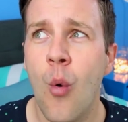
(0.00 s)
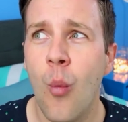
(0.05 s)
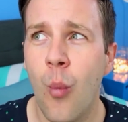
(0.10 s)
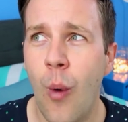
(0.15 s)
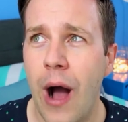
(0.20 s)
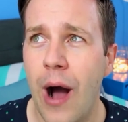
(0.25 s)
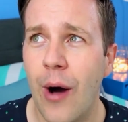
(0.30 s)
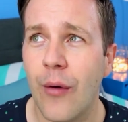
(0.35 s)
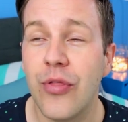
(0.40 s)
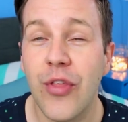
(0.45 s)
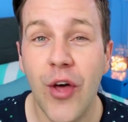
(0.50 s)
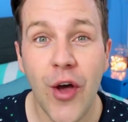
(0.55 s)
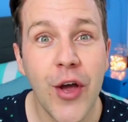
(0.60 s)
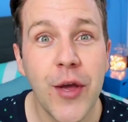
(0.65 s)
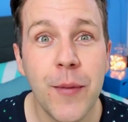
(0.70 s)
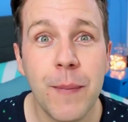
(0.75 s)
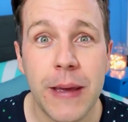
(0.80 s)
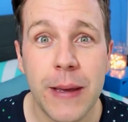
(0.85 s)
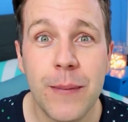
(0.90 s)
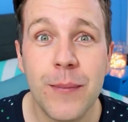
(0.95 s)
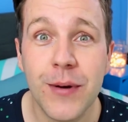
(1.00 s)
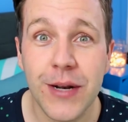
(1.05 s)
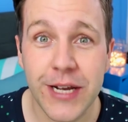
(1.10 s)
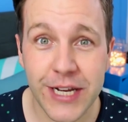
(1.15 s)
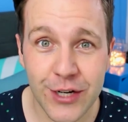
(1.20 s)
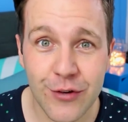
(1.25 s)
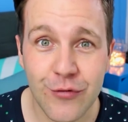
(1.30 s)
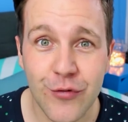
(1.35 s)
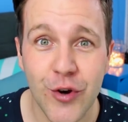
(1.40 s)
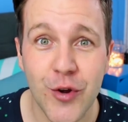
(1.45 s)
wow, 30 people
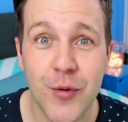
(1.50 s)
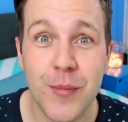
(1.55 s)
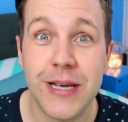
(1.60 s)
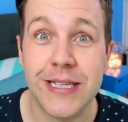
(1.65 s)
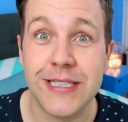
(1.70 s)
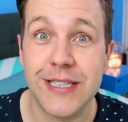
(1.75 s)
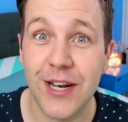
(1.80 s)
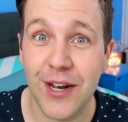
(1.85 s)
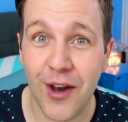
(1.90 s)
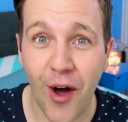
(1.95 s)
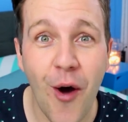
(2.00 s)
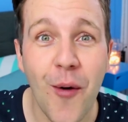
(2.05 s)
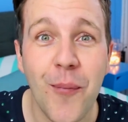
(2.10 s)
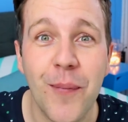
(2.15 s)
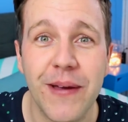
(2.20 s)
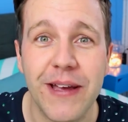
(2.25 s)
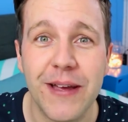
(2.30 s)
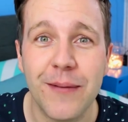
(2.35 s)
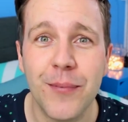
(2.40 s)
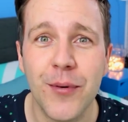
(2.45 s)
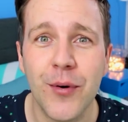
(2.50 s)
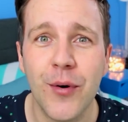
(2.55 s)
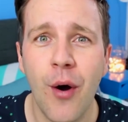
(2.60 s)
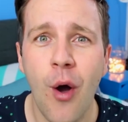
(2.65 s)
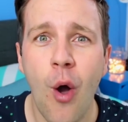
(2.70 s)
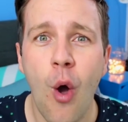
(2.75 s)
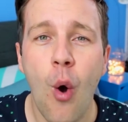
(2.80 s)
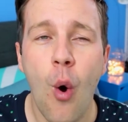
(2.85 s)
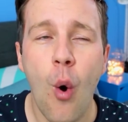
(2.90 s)
in a room is a lot of people.